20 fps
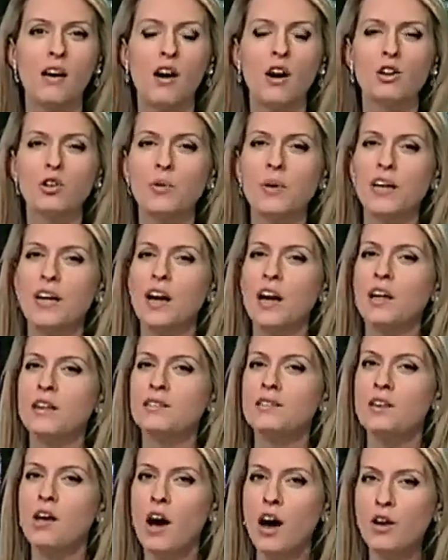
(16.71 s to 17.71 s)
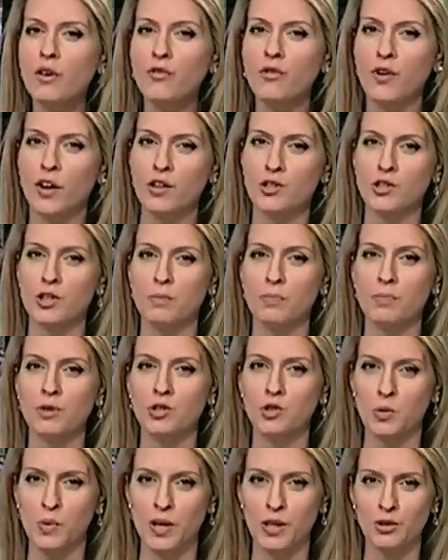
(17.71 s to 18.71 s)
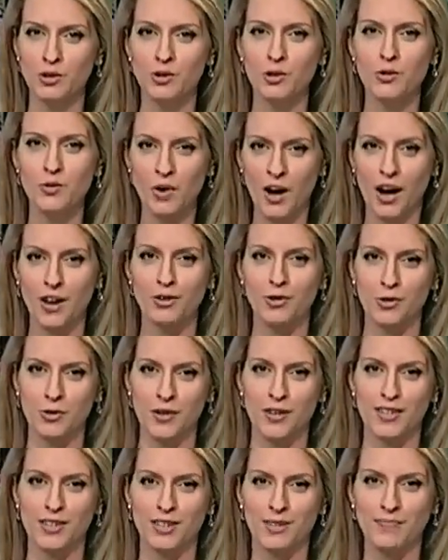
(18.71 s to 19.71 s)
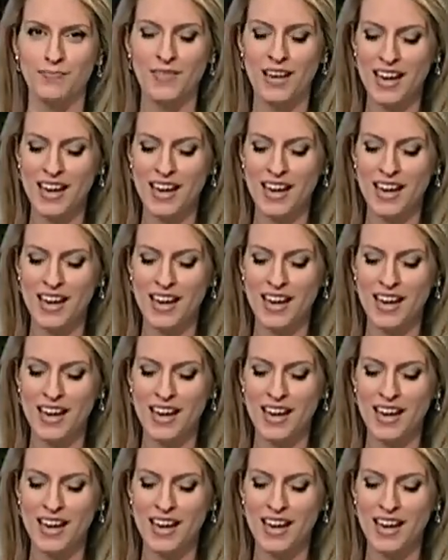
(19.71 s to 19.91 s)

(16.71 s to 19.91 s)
honoring a long friendship between two countries.